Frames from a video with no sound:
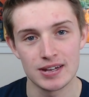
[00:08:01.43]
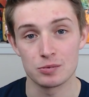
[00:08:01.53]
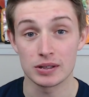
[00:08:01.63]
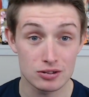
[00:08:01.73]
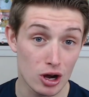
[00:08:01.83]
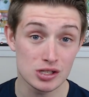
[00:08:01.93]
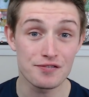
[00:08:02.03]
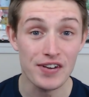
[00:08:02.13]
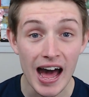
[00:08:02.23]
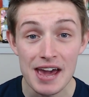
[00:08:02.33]
but it's close to
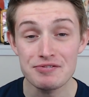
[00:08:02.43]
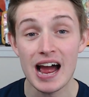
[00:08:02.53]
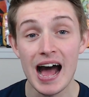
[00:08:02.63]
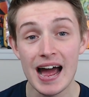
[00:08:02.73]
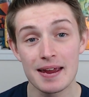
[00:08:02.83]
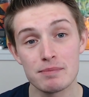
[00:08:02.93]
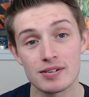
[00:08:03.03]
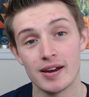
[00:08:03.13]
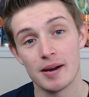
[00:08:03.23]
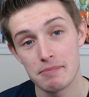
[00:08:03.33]
5 times
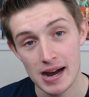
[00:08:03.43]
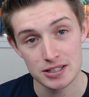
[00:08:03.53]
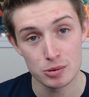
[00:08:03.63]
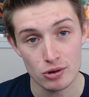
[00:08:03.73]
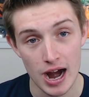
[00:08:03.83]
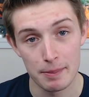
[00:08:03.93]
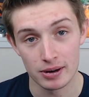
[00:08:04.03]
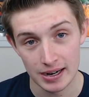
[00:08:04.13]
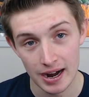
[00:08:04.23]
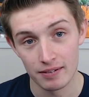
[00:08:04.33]
my subscriber
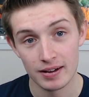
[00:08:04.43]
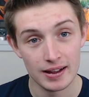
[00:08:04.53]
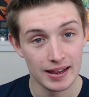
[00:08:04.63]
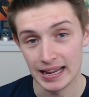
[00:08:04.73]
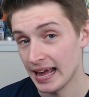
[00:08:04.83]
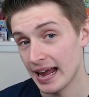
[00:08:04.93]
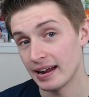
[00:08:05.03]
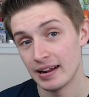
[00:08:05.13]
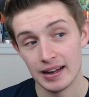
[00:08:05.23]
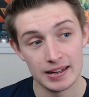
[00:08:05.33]
count. And hey,
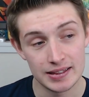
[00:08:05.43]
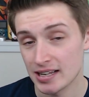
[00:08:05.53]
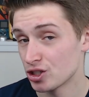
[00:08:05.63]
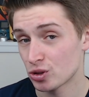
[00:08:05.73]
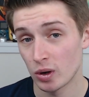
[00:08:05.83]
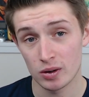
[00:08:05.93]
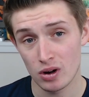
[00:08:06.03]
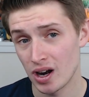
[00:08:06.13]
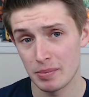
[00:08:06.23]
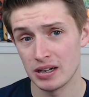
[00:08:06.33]
that's just going to
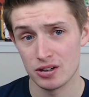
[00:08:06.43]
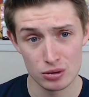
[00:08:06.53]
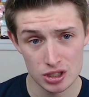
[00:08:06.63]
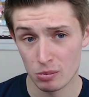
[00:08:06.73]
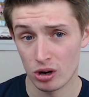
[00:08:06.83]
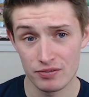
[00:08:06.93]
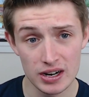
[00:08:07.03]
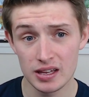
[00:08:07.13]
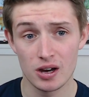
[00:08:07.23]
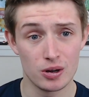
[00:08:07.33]
require me to do some more
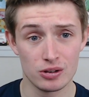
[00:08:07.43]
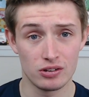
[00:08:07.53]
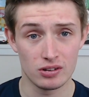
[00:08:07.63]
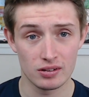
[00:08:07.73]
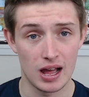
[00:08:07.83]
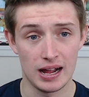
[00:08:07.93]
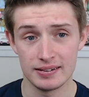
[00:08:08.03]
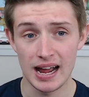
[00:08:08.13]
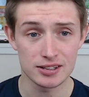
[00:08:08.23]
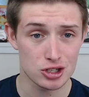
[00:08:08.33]
videos,
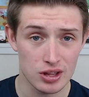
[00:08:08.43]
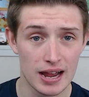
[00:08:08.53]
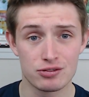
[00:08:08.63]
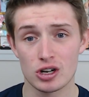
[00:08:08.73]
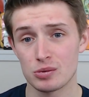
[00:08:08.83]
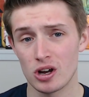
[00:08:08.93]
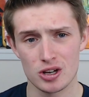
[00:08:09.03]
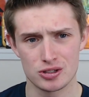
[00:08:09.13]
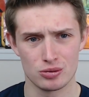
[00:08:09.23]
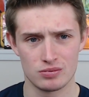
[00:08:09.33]
not just live streams, but
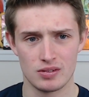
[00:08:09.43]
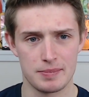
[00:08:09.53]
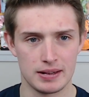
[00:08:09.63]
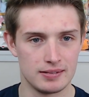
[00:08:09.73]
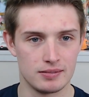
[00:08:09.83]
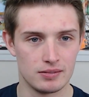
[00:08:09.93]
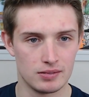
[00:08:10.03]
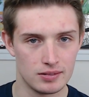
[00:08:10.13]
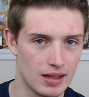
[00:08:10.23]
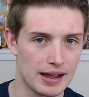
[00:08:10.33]
also, I mean,
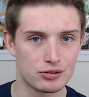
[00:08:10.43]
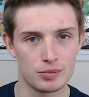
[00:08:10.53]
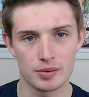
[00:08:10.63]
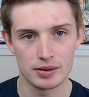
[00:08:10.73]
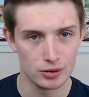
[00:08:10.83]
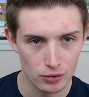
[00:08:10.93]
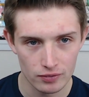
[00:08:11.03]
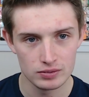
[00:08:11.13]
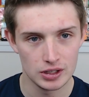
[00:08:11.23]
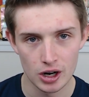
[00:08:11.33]
live streams I'm going to do,
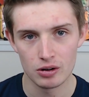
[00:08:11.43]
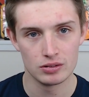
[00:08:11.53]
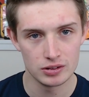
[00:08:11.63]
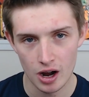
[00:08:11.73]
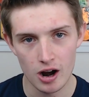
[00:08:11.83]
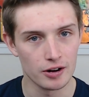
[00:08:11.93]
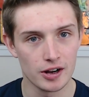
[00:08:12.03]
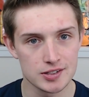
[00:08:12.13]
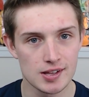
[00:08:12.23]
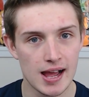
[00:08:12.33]
you know, hard
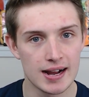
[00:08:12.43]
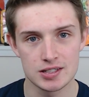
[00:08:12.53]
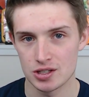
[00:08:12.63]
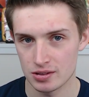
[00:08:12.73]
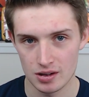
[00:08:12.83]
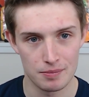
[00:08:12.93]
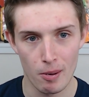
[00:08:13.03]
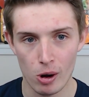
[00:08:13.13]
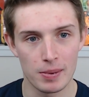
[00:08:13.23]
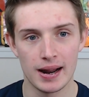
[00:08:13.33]
Nuzlocke,
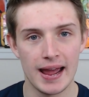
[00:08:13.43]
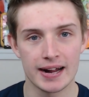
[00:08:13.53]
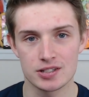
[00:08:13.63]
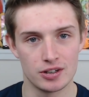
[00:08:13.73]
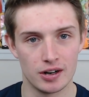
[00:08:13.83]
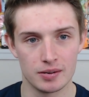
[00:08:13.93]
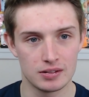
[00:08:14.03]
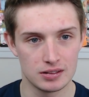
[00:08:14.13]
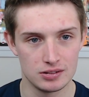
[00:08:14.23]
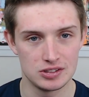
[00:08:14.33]
Pokemon hacks that are
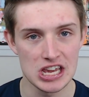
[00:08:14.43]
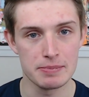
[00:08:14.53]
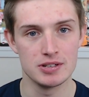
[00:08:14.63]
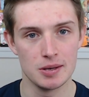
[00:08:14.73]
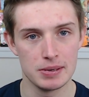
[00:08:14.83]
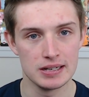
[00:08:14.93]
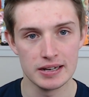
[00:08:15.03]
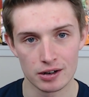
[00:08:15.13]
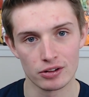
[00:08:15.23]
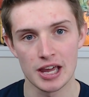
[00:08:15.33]
deemed to be
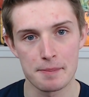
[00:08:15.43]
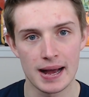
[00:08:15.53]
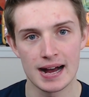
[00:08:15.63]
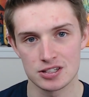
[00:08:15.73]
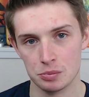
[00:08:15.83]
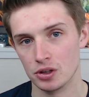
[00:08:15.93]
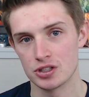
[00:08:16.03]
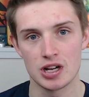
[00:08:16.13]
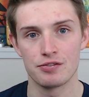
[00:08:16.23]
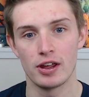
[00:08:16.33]
nearly impossible,
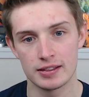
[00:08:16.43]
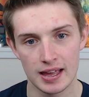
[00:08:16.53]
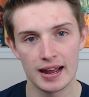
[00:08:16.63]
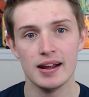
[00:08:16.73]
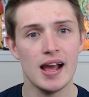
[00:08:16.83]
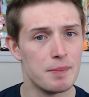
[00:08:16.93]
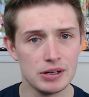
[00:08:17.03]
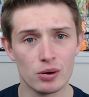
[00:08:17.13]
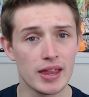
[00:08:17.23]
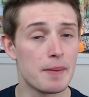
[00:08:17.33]
stuff like that. I've been
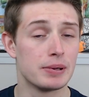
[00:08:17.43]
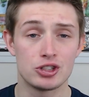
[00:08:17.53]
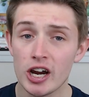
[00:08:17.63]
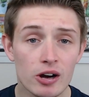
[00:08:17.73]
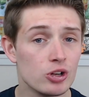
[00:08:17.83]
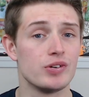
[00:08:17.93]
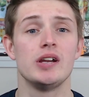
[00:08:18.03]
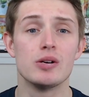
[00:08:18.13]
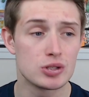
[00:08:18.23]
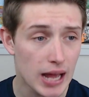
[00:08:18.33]
doing that, but challenge
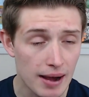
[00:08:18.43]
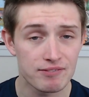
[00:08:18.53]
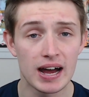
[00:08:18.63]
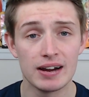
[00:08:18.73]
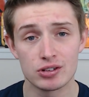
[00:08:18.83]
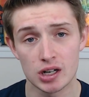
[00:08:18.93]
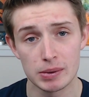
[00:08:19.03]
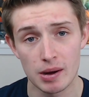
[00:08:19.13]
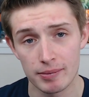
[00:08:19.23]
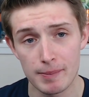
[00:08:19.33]
videos, top 5s are going to be
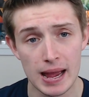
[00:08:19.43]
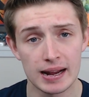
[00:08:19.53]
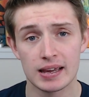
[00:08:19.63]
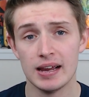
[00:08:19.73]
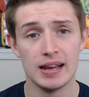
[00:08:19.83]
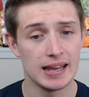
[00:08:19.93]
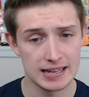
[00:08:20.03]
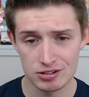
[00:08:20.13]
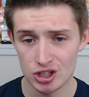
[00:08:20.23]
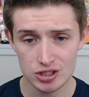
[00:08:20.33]
coming back,
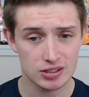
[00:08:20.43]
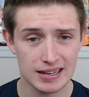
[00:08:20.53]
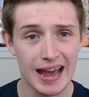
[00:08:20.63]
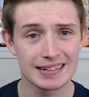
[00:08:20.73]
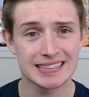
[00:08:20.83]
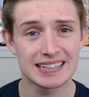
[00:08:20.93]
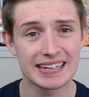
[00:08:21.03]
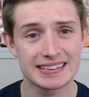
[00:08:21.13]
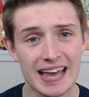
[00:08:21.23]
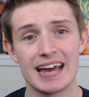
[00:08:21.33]
and just content
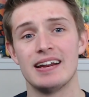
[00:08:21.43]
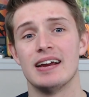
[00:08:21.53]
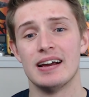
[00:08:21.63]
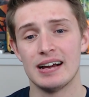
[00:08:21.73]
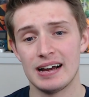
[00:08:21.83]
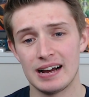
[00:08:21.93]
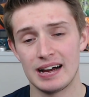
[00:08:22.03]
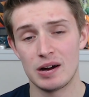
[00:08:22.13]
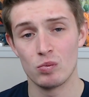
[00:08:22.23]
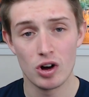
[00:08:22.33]
like that
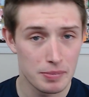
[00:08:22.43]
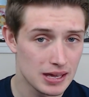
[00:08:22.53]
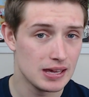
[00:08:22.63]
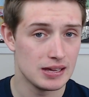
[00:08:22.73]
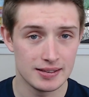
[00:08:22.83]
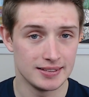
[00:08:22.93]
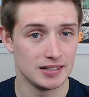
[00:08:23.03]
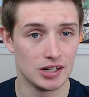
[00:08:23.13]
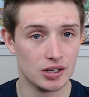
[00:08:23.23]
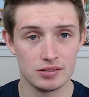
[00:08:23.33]
will be, you
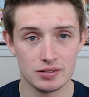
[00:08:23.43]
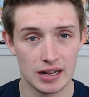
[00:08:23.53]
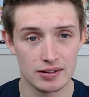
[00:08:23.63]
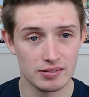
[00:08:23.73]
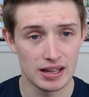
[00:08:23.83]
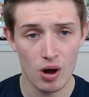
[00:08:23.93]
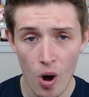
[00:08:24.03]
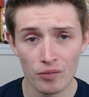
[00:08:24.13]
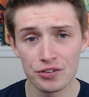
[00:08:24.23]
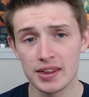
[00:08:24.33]
know,
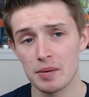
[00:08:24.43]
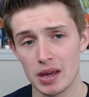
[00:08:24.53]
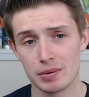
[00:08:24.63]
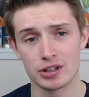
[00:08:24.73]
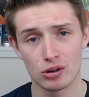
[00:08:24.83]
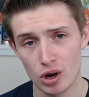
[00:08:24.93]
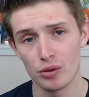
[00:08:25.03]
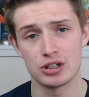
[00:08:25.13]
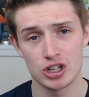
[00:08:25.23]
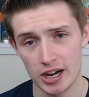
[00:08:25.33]
hopefully they'll be able to grow
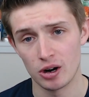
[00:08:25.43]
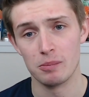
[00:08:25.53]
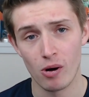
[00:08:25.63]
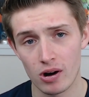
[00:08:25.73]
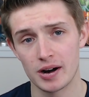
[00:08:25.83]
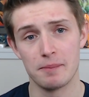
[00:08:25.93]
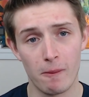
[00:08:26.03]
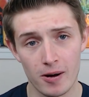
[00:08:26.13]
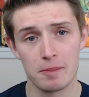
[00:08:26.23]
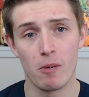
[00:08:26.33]
the channel more and
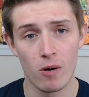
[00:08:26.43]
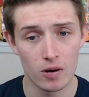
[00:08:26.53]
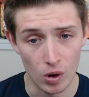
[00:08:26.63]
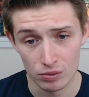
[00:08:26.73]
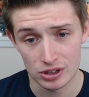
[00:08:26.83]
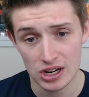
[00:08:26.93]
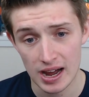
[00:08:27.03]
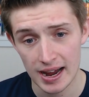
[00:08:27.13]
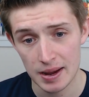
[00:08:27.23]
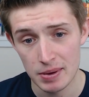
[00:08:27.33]
more and more over
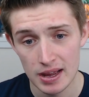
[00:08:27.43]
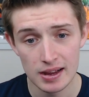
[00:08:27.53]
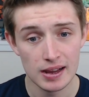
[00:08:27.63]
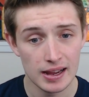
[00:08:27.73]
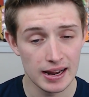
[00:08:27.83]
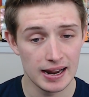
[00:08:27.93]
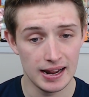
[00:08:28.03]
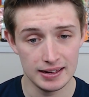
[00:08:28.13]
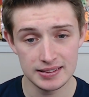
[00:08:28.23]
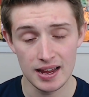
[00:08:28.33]
time.
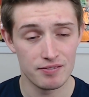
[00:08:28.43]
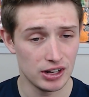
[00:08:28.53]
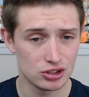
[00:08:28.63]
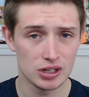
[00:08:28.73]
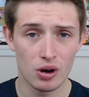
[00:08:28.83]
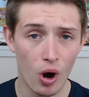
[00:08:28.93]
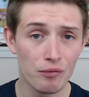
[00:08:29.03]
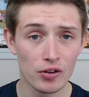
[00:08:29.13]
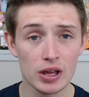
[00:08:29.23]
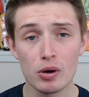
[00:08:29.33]
And yeah, eventually,
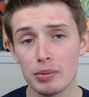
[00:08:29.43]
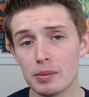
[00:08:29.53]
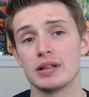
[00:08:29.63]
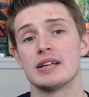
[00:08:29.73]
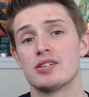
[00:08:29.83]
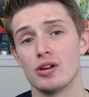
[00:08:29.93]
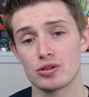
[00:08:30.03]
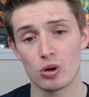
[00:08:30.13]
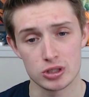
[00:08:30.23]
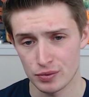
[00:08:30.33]
hopefully we'll be able to get to those
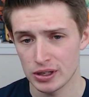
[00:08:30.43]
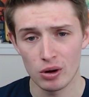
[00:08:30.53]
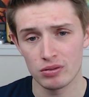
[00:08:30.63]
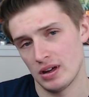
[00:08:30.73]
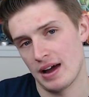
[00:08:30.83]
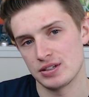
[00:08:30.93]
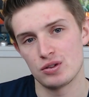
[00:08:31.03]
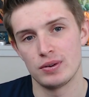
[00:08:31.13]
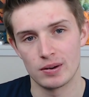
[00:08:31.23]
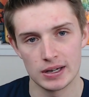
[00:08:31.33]
goals. If we
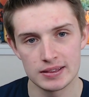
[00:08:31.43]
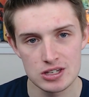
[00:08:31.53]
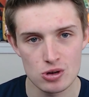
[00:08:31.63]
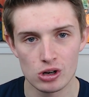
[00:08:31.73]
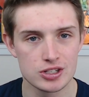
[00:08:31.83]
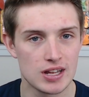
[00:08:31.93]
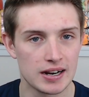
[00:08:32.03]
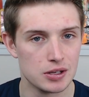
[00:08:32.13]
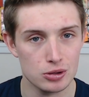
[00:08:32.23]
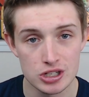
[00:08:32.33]
don't hit these goals, it's not a
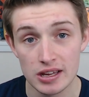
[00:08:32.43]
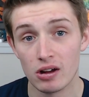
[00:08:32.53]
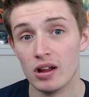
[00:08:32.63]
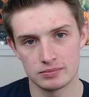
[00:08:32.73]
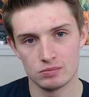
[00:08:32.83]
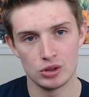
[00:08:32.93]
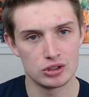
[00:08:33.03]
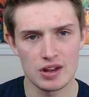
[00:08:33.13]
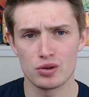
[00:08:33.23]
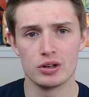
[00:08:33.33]
huge deal. We just
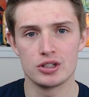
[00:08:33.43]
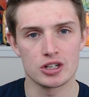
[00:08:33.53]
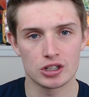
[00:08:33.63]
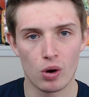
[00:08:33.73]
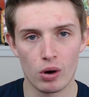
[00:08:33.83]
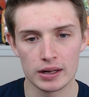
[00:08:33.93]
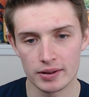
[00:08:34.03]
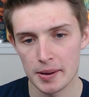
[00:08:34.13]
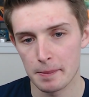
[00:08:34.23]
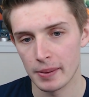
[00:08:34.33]
have to adjust
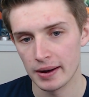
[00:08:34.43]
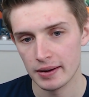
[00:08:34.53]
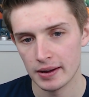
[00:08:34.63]
accordingly. But